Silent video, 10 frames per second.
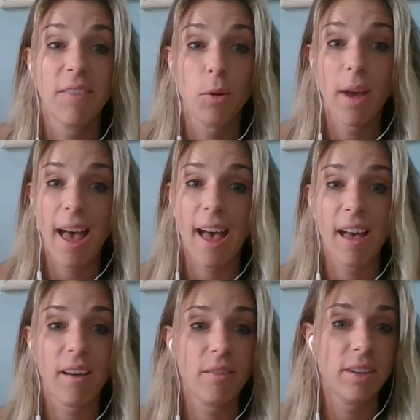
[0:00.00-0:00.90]
if you
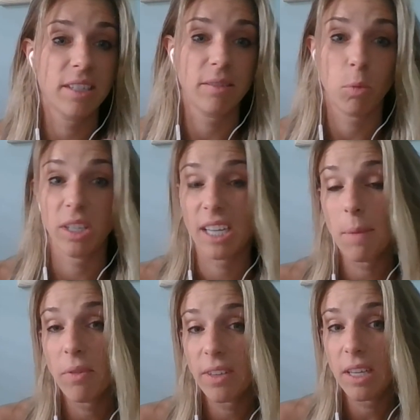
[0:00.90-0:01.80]
have what
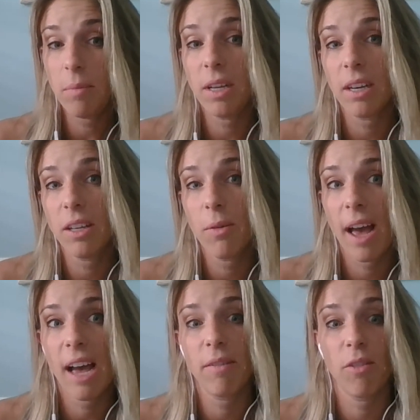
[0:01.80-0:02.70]
type of anemia you
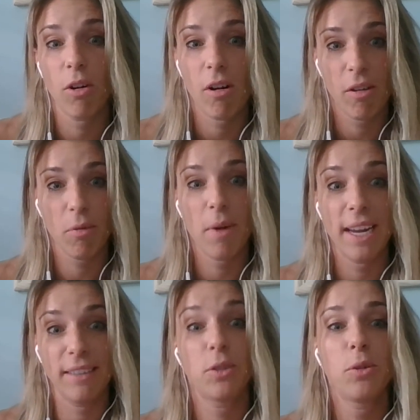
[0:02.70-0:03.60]
have, if you're all the
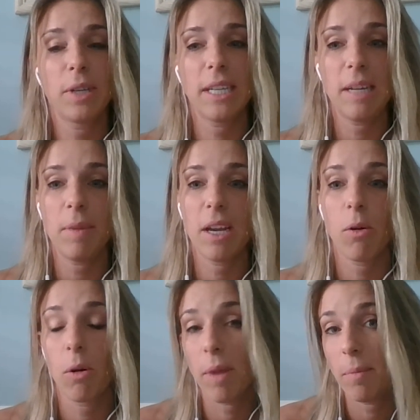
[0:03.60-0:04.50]
way to
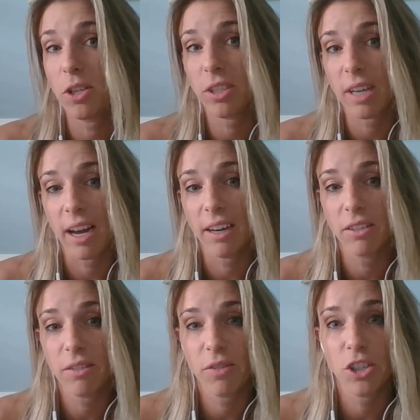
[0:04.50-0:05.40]
anemia or maybe just
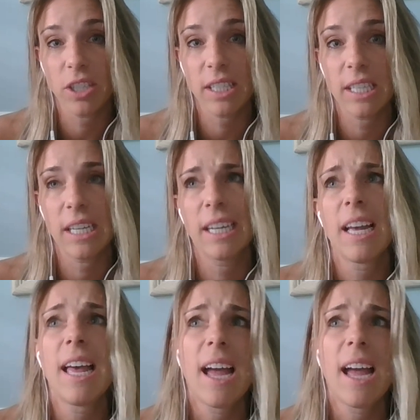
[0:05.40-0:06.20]
iron deficiency,